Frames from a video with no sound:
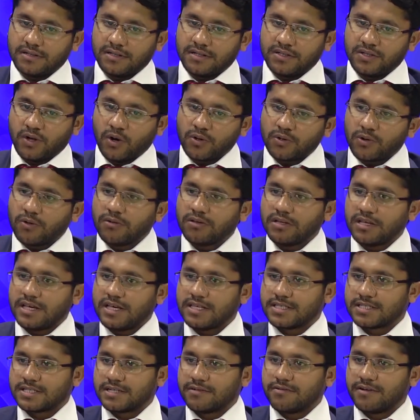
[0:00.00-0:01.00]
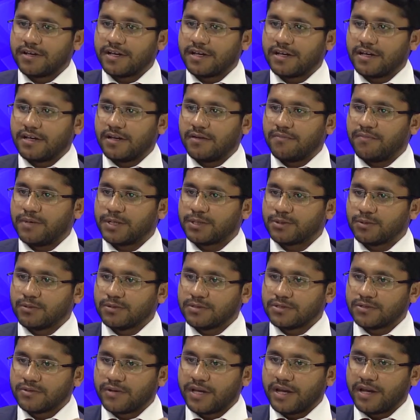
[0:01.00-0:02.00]
not only historically but
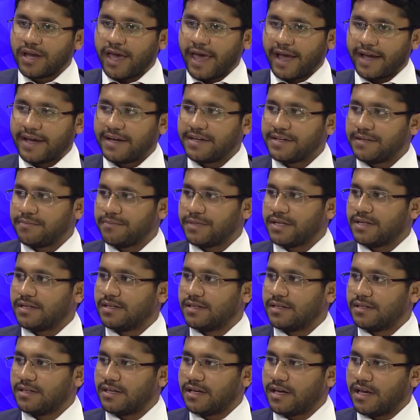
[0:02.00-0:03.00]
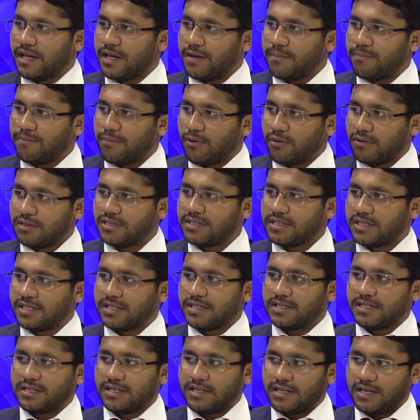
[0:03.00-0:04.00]
also in academically, in
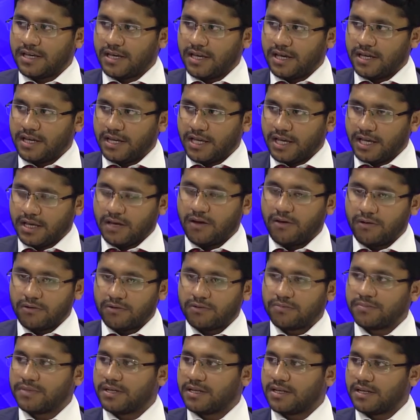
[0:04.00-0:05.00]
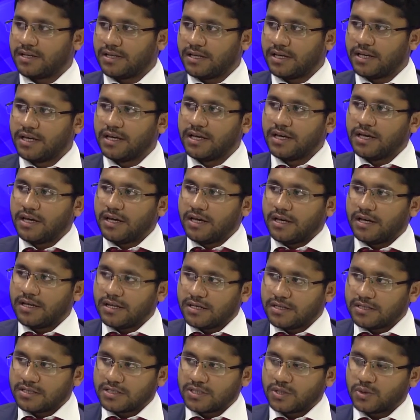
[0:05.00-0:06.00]
politically, in economically,
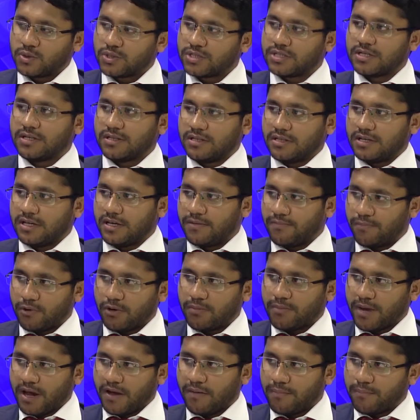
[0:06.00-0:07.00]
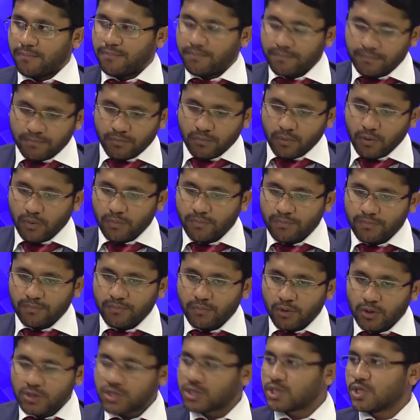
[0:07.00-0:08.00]
in socially, in
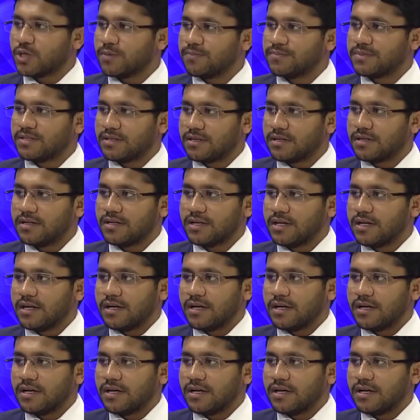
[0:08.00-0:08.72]
most of the